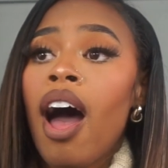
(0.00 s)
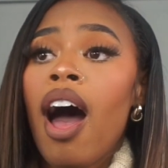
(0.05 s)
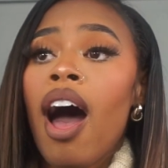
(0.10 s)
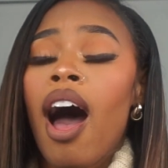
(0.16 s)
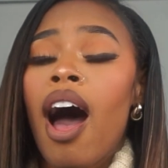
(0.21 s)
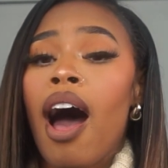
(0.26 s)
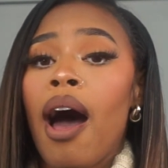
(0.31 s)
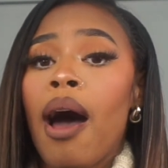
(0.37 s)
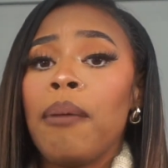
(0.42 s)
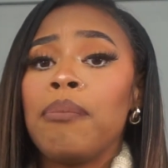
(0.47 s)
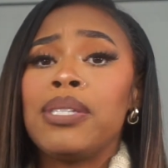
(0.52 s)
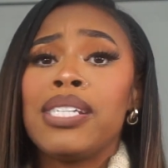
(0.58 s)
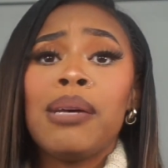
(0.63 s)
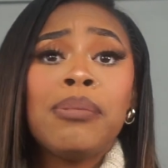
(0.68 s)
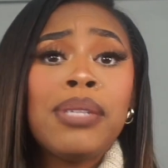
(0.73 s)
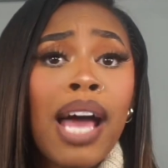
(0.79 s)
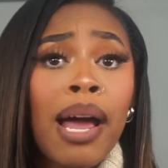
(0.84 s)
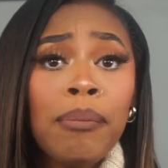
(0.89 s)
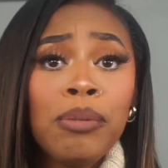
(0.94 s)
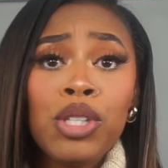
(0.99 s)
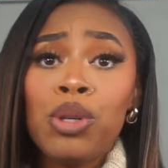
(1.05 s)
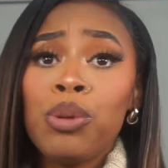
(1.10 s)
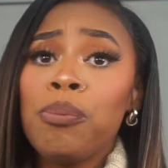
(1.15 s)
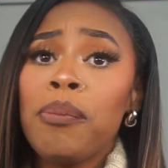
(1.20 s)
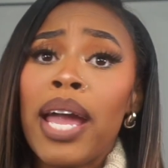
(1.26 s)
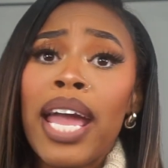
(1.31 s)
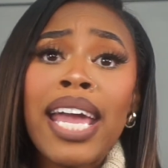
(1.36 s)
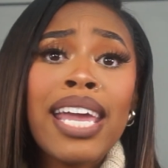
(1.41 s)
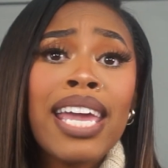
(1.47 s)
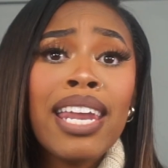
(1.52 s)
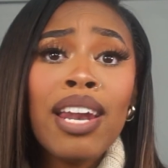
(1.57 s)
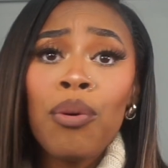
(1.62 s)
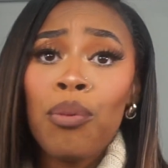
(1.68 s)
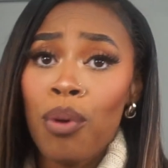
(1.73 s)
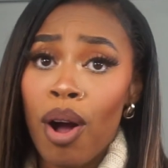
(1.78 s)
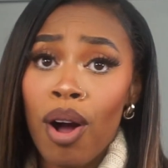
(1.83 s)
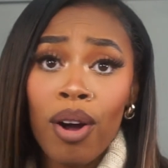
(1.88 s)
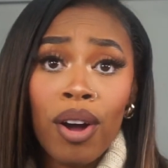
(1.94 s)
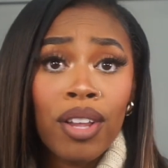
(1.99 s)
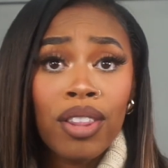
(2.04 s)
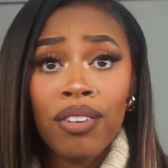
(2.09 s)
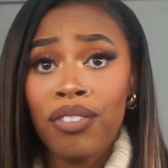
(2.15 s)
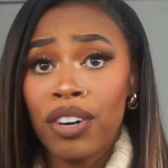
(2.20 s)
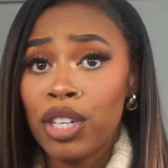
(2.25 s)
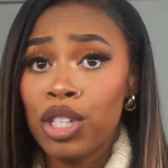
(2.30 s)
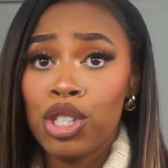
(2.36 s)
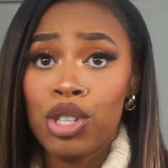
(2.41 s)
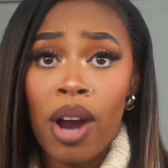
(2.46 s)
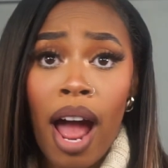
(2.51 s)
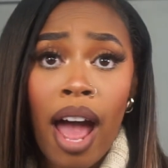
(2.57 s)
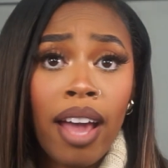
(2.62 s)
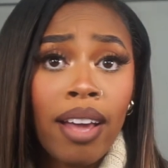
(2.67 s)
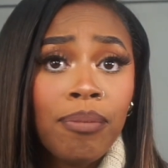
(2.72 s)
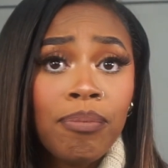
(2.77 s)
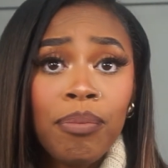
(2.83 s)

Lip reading: Sometimes you may get it wrong on the first try.